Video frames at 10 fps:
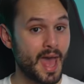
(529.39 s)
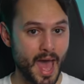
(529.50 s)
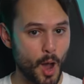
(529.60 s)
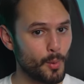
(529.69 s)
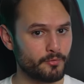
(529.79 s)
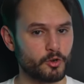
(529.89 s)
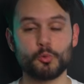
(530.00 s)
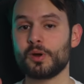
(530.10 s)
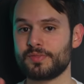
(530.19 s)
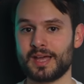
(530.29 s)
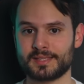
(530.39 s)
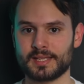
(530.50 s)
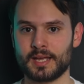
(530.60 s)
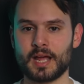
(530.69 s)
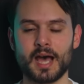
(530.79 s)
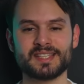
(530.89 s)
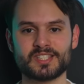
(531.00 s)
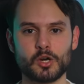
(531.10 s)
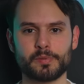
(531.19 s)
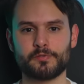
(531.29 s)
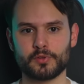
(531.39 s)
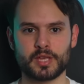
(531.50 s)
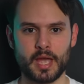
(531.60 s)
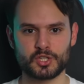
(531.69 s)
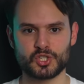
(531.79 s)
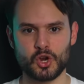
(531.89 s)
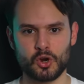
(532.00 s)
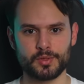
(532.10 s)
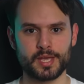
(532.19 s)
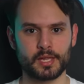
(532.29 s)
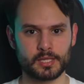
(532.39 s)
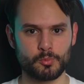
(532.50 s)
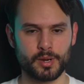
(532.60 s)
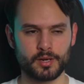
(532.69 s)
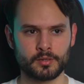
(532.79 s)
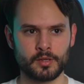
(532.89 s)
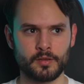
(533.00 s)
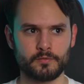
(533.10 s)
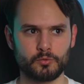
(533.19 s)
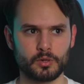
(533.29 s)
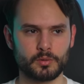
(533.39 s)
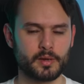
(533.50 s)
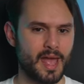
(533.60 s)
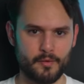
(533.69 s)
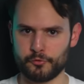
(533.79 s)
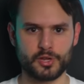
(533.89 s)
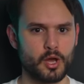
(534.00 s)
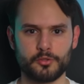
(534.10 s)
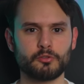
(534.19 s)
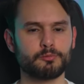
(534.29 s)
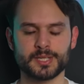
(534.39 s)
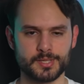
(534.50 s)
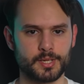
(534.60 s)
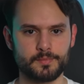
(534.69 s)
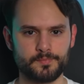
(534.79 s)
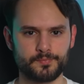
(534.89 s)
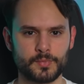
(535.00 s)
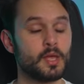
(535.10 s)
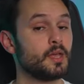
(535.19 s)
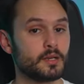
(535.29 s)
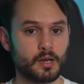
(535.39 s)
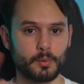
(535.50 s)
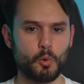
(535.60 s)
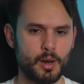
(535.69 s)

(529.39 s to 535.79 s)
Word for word: However, with that said, I still prefer the HDR on the Alienware for every other reason. Number